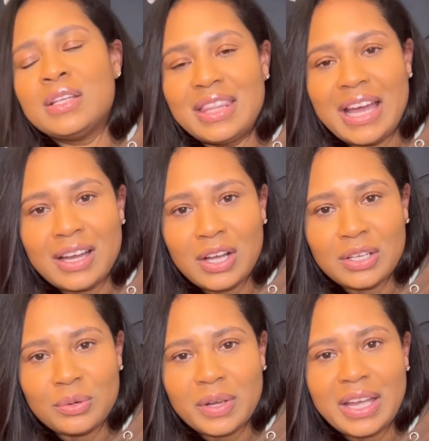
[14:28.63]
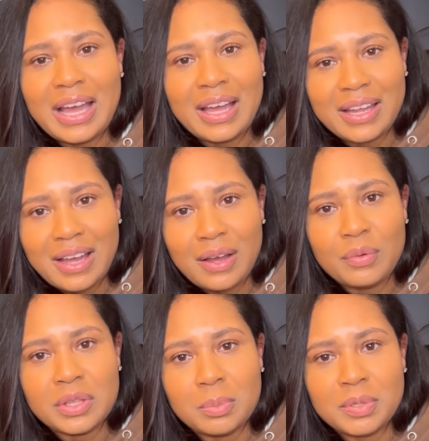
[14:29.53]
That colorway I got
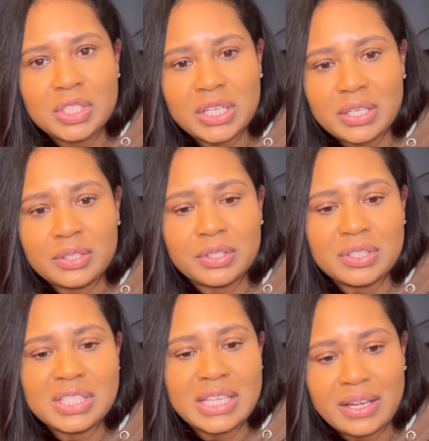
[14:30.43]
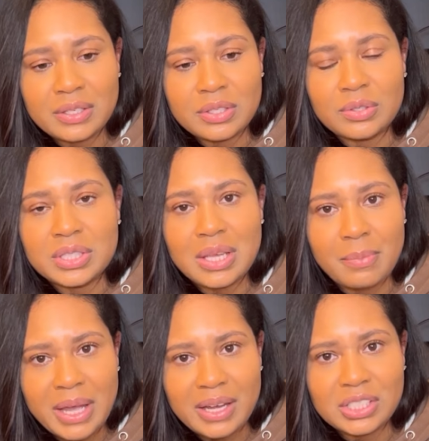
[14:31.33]
with a particular sandal to
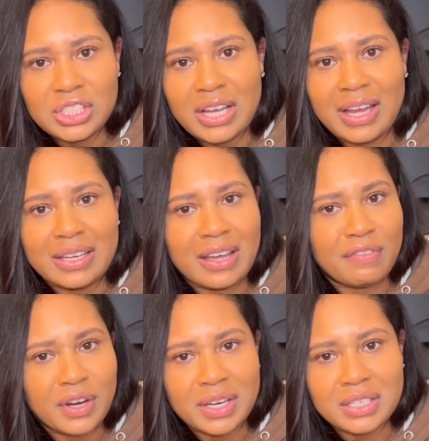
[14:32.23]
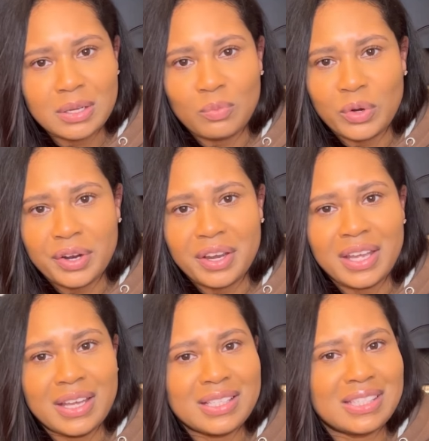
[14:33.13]
match. I never end up wearing
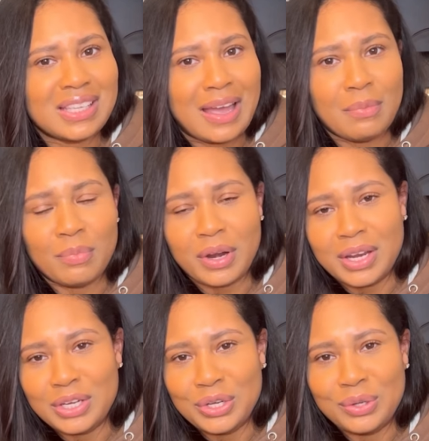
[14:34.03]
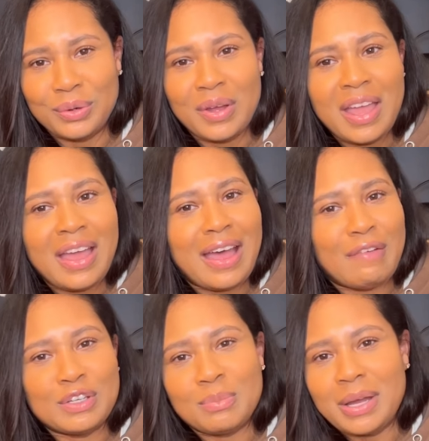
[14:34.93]
it. It sat brand new
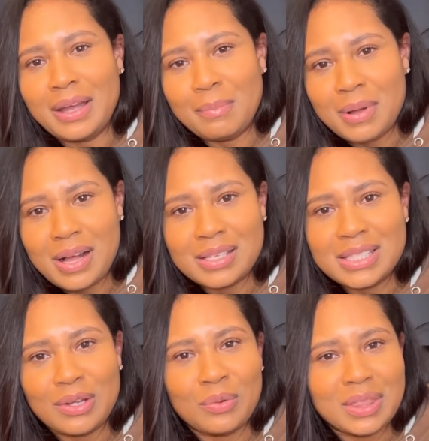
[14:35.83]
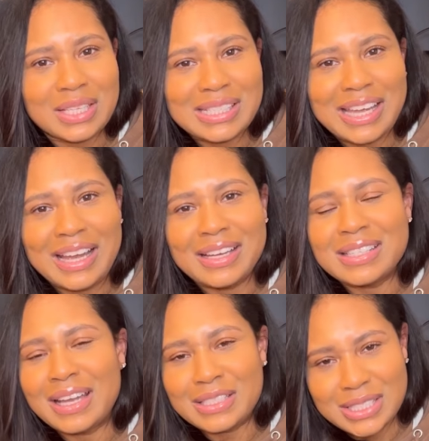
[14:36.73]
after my unboxing with the tags.
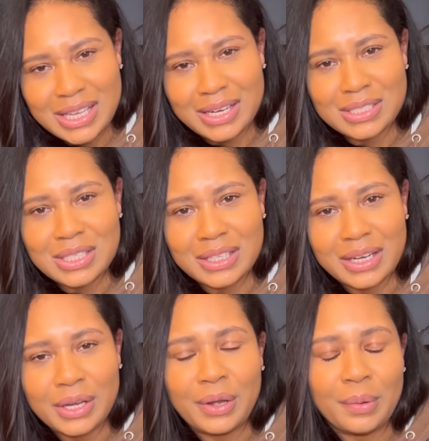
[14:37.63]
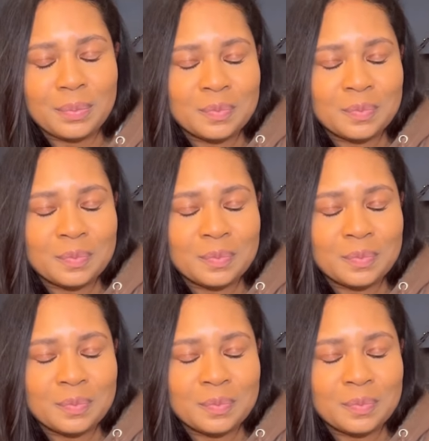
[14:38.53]
I decided to let it go.